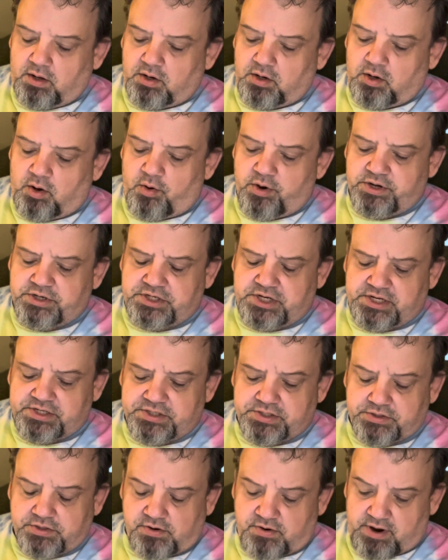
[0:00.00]
Lord
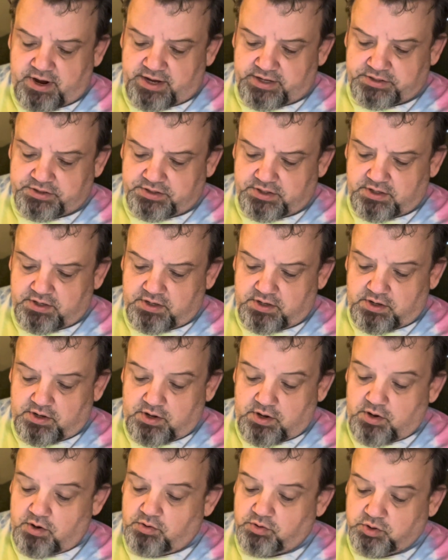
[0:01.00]
Jesus Christ,
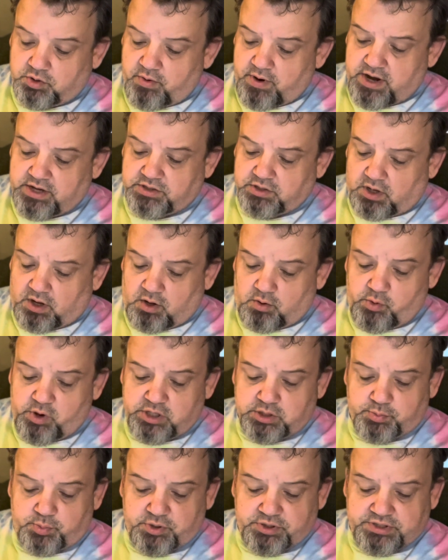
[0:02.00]
whose grace
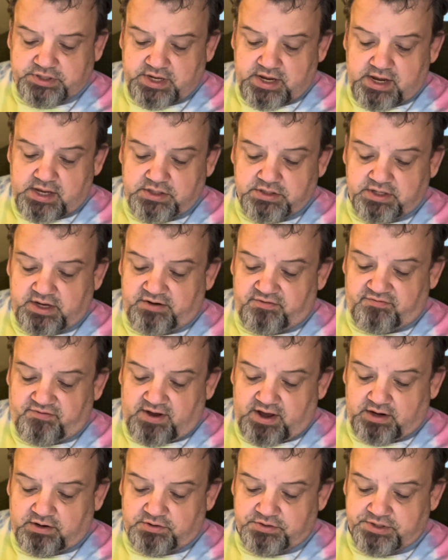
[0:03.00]
always precedes and
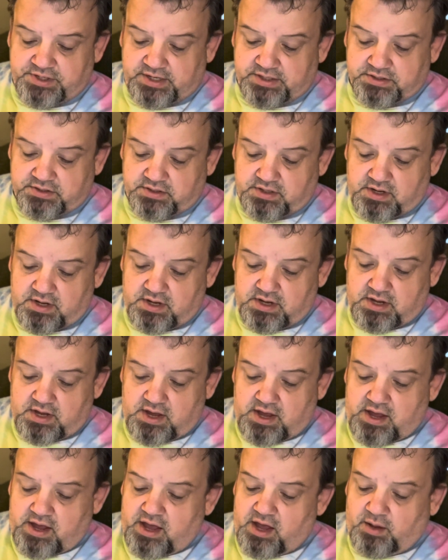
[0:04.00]
follows us,
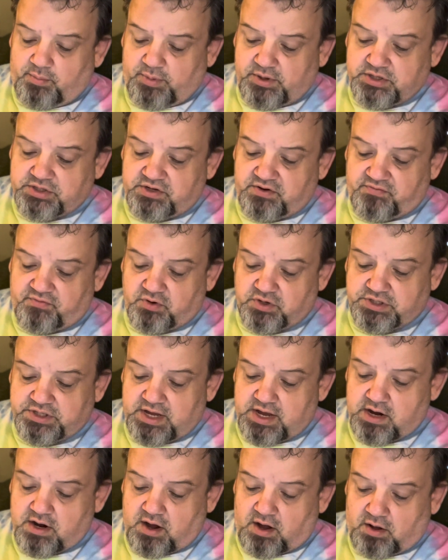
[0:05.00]
help us to
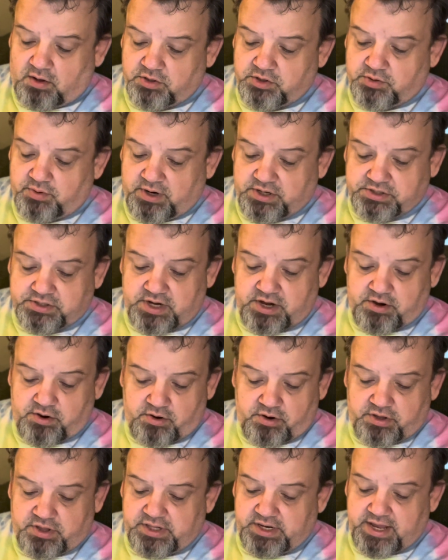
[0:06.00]
forsake all trust in
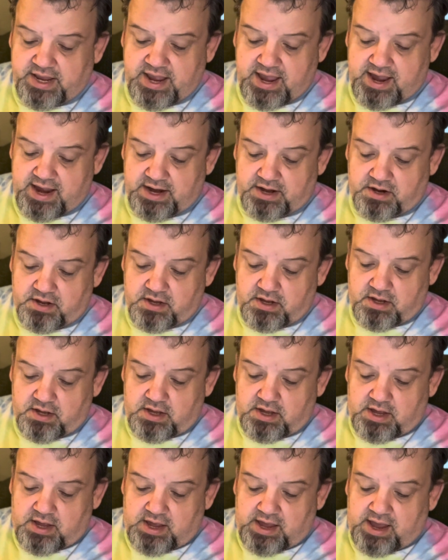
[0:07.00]
earthly gain,
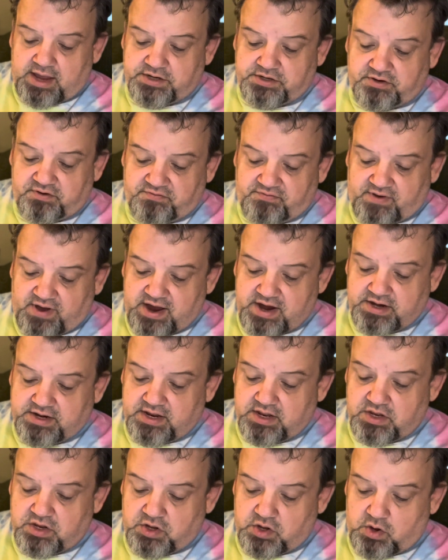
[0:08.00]
and to find
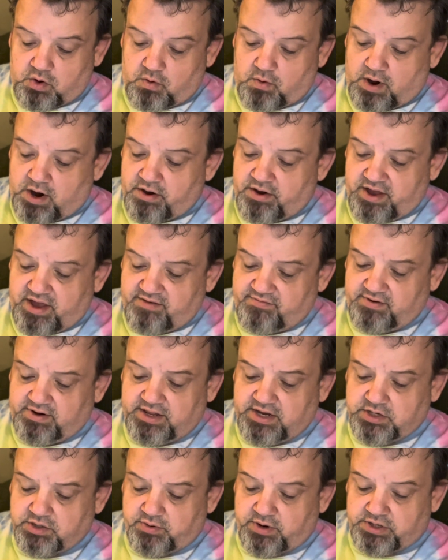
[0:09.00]
in you our
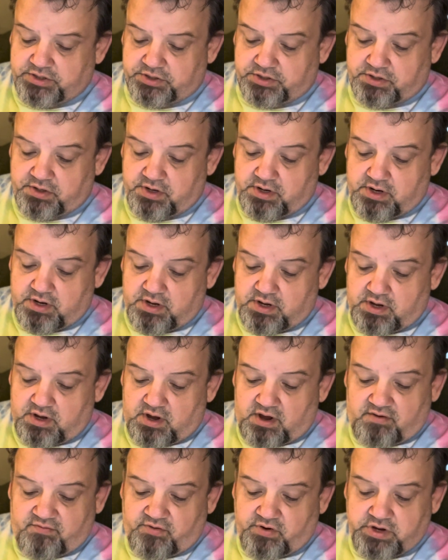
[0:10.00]
heavenly treasure.
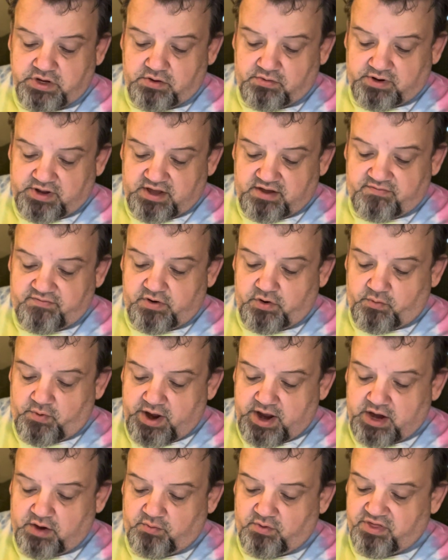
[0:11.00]
For you live and
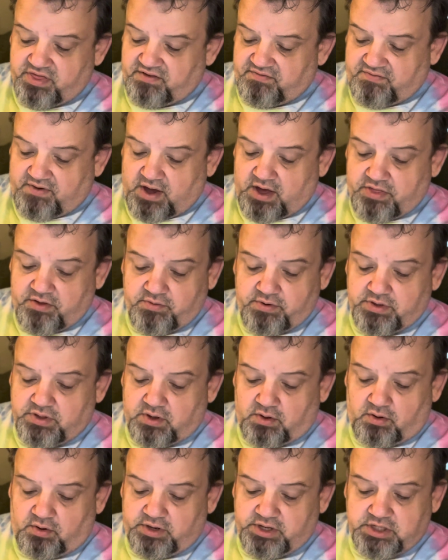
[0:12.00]
reign with the Father and
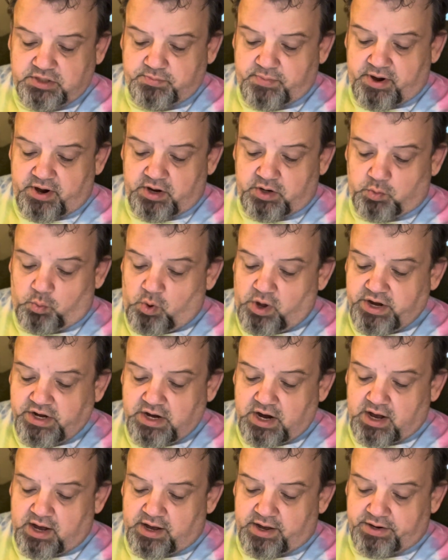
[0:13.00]
the Holy Spirit, one
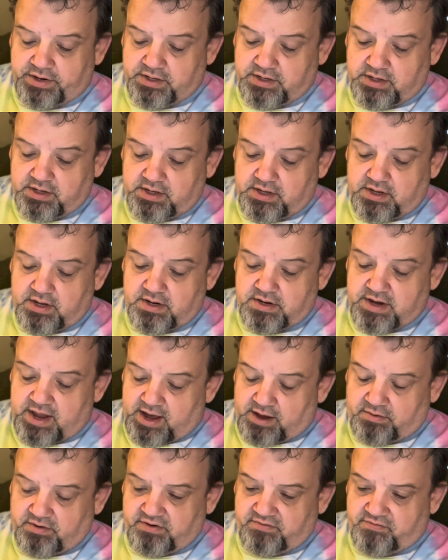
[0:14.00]
God,
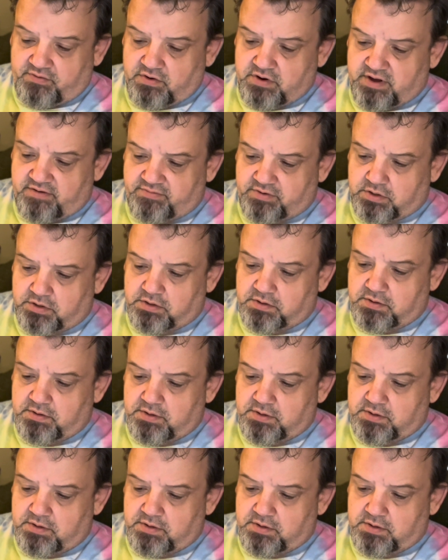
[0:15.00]
now and forever.